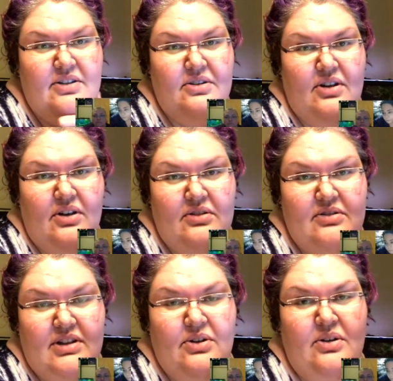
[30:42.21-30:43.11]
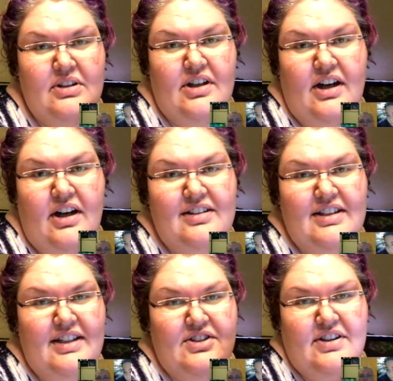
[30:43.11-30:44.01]
little colony just in their
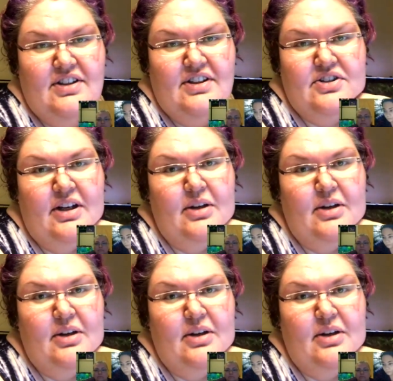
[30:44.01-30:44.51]
shell bed,